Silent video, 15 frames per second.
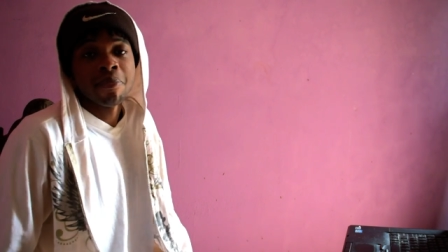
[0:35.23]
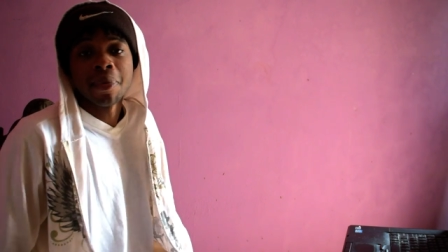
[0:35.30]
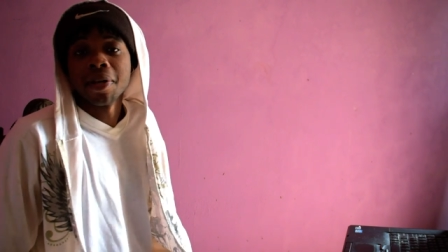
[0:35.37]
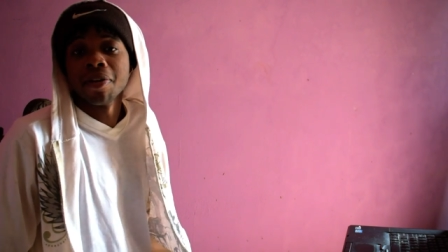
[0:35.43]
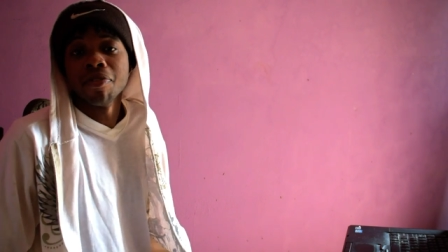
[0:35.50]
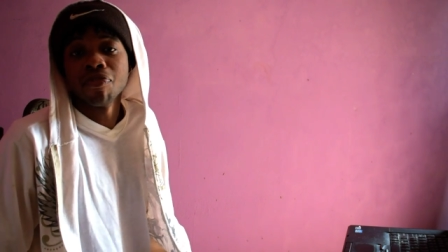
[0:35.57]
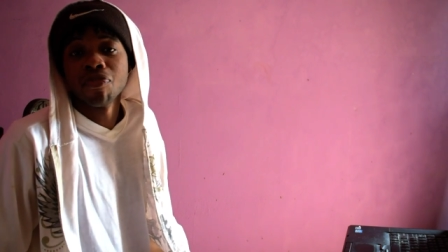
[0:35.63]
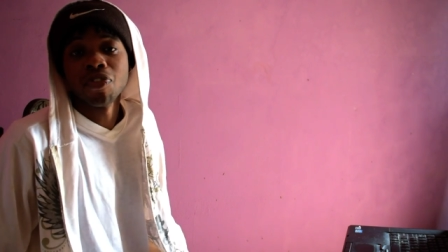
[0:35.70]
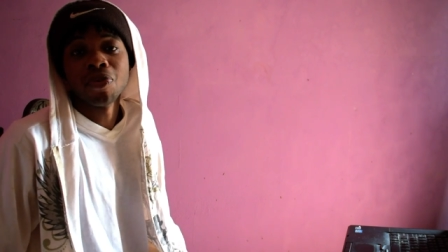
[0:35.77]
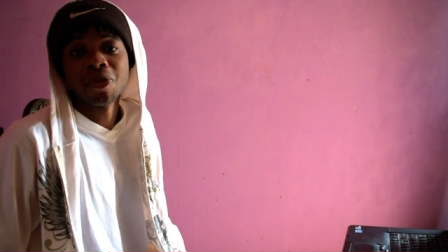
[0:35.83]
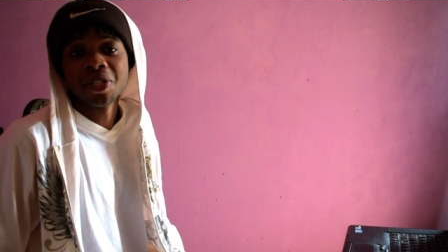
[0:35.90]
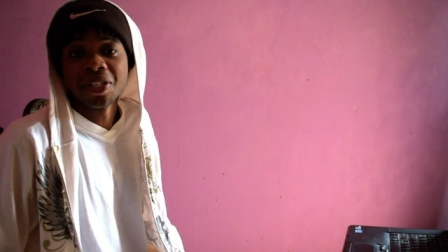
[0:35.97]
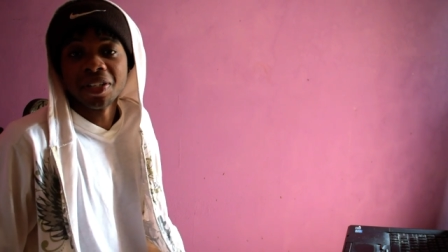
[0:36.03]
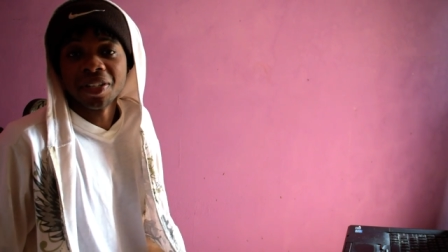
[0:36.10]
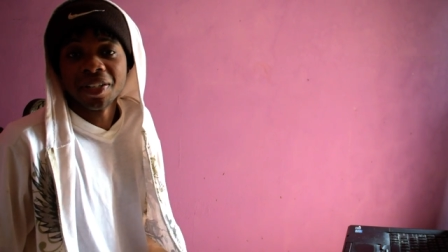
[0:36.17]
in the
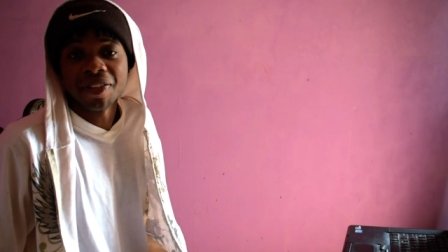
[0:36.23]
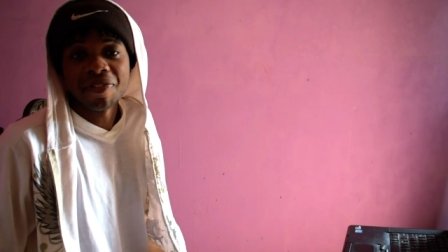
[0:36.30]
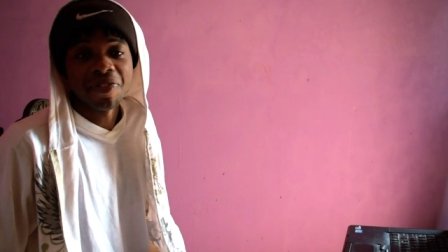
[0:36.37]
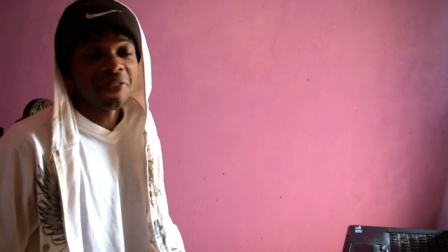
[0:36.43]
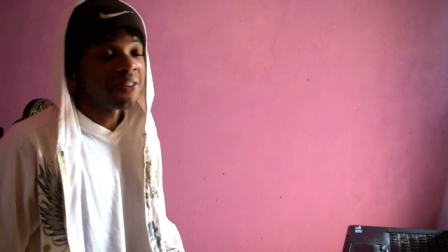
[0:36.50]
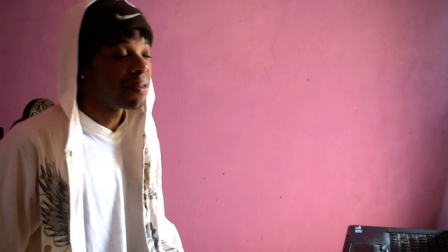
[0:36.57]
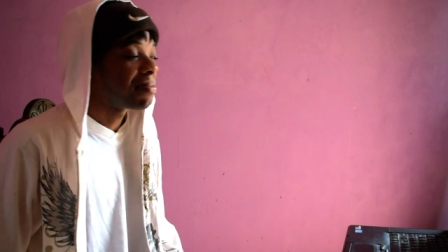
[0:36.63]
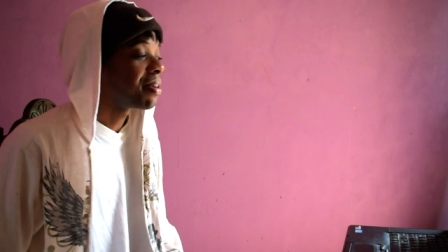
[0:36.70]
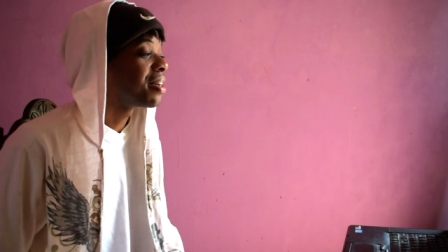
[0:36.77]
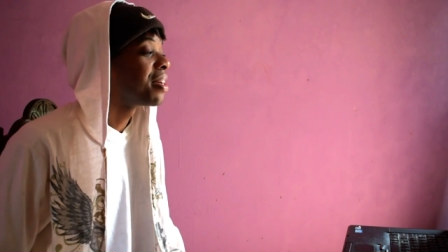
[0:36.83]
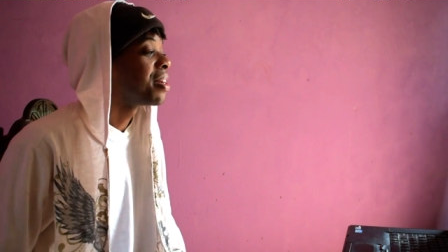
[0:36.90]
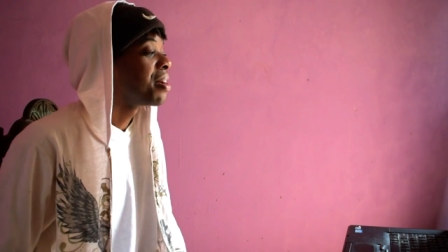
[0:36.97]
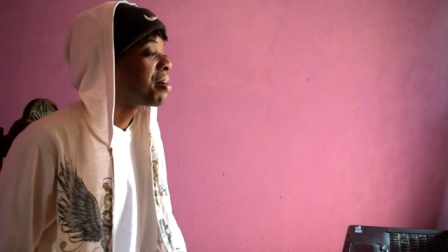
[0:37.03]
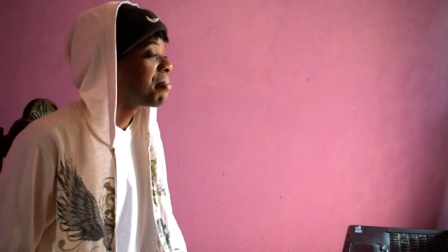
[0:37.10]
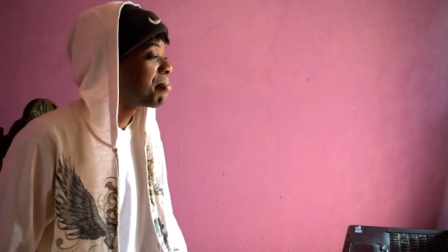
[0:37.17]
future. You feel me?
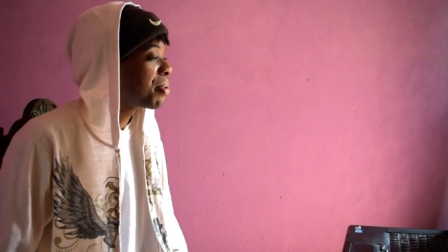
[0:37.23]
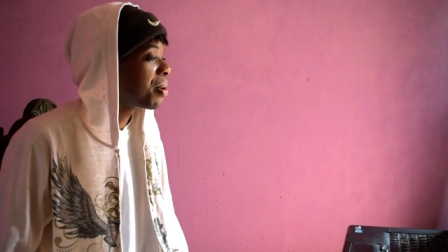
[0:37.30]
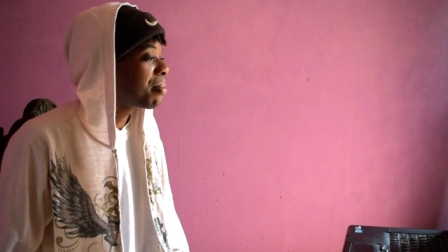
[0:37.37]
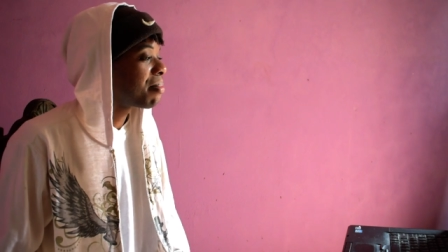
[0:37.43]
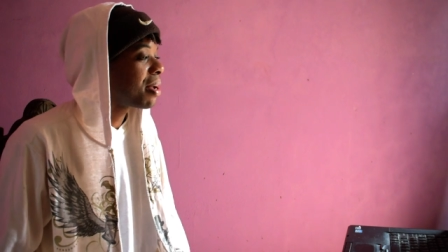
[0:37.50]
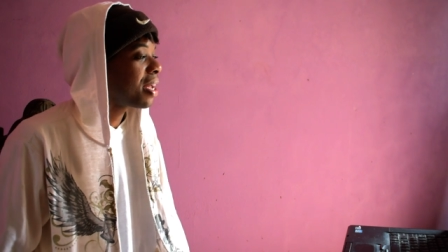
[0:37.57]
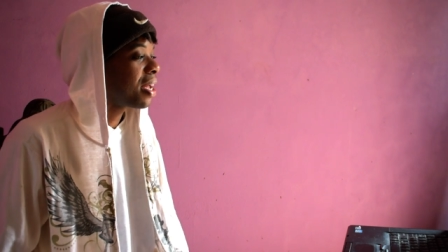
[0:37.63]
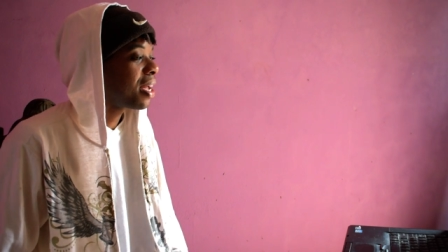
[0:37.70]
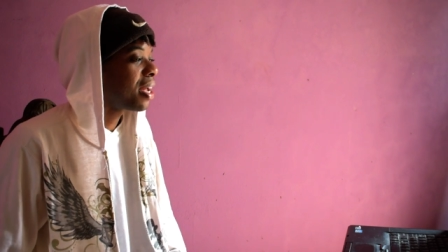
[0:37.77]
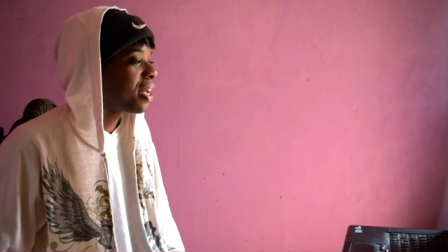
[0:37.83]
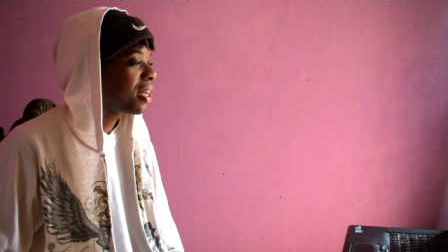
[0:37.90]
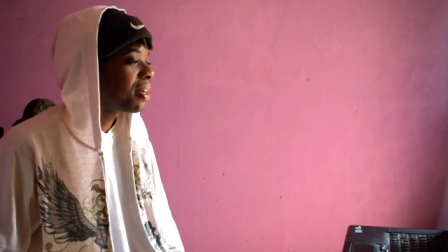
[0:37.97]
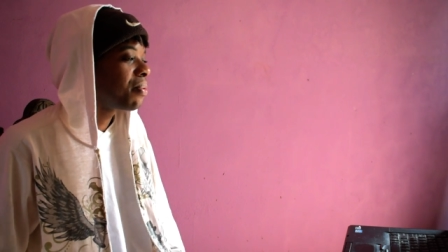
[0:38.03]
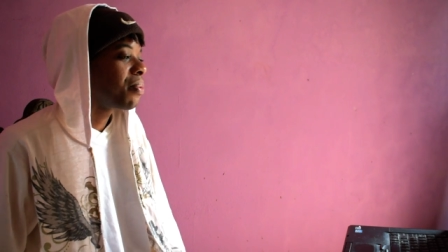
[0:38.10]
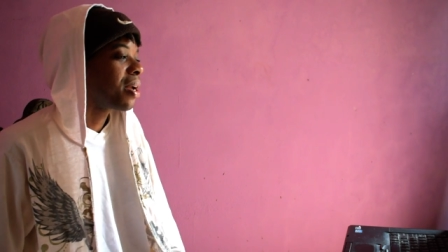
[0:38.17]
But
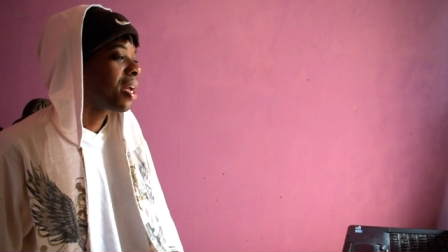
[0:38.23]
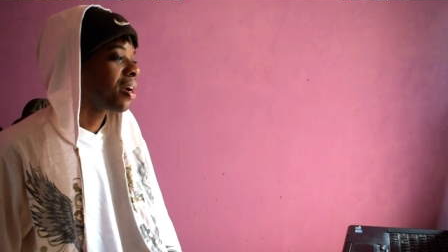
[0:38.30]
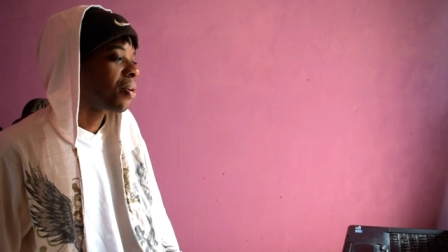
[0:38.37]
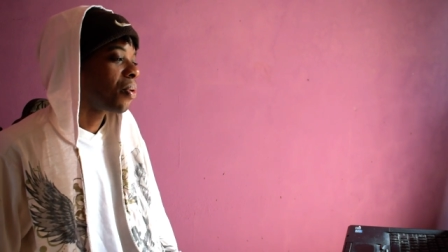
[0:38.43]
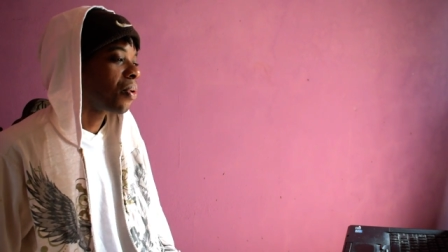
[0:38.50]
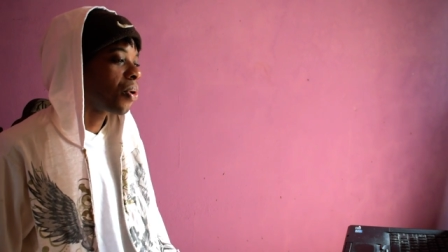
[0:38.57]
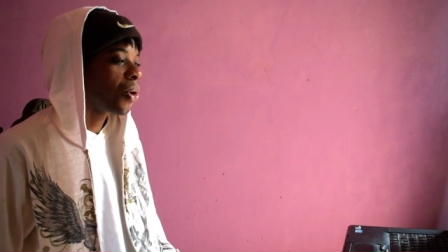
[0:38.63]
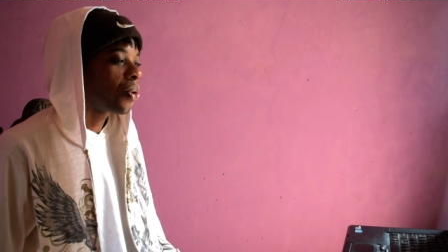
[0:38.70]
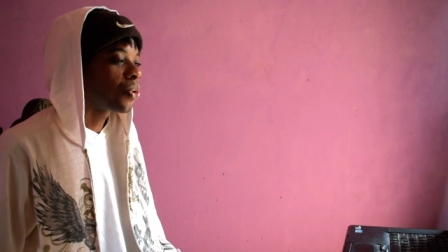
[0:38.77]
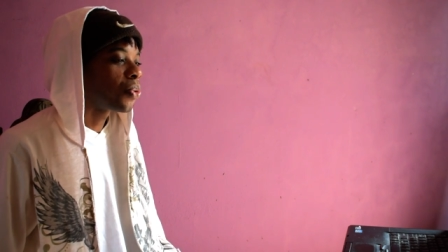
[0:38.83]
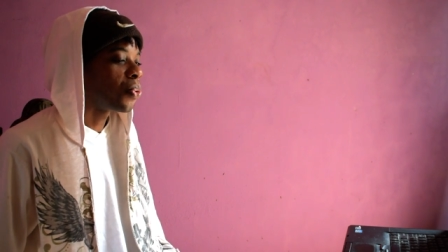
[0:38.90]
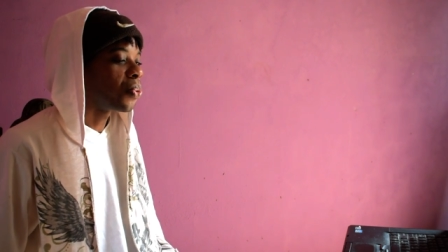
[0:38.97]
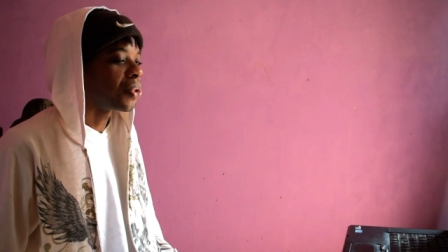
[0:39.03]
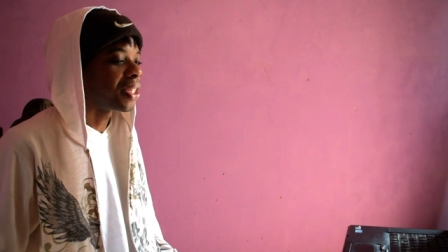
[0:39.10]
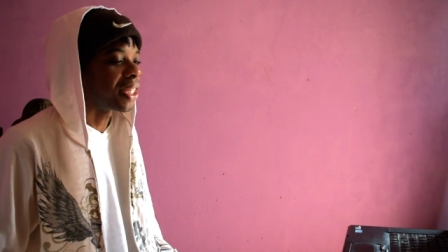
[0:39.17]
man, we ain't gonna go
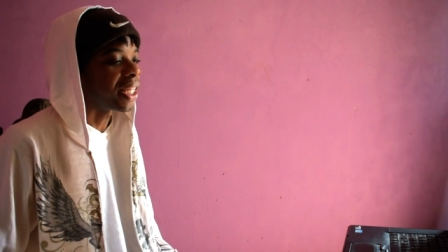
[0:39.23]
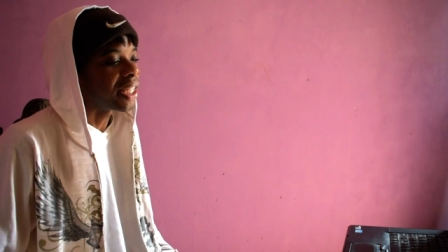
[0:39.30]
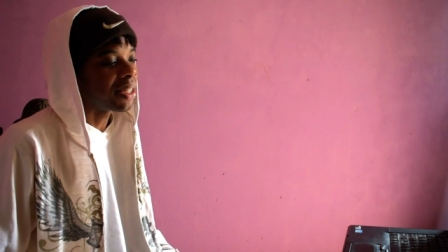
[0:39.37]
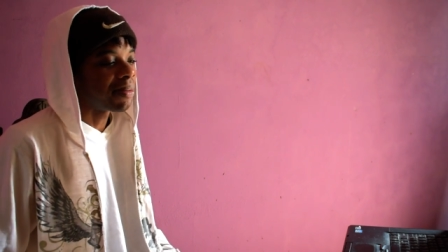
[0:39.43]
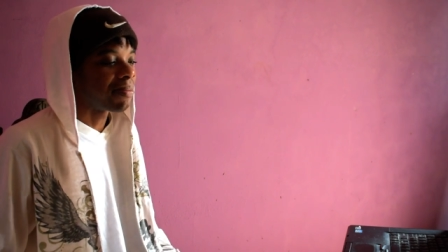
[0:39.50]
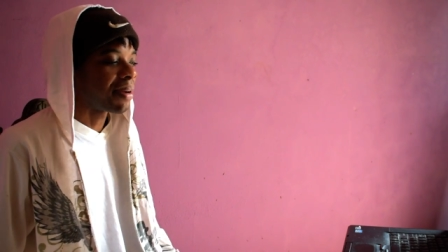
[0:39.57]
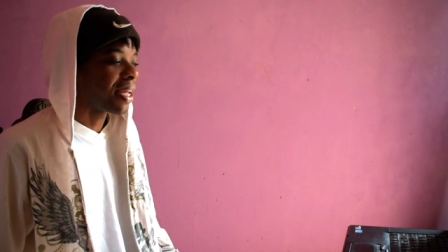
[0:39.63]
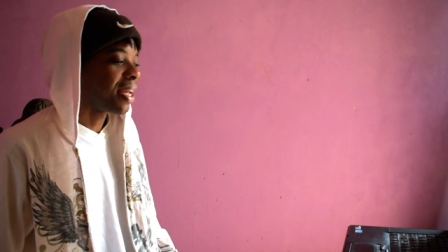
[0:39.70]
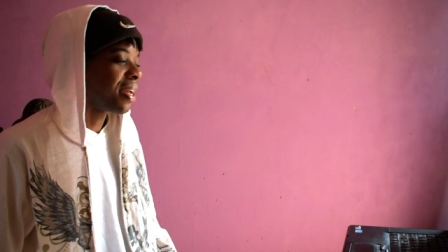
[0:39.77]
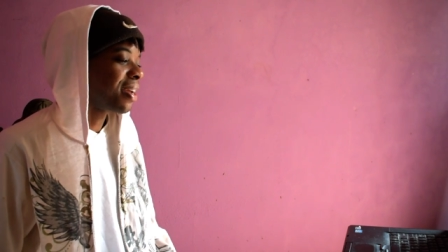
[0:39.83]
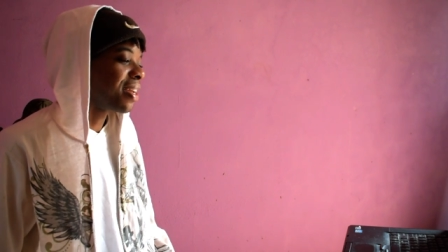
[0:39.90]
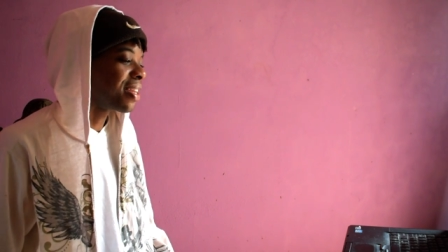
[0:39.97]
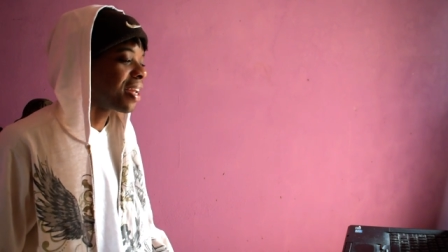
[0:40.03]
too deep, man.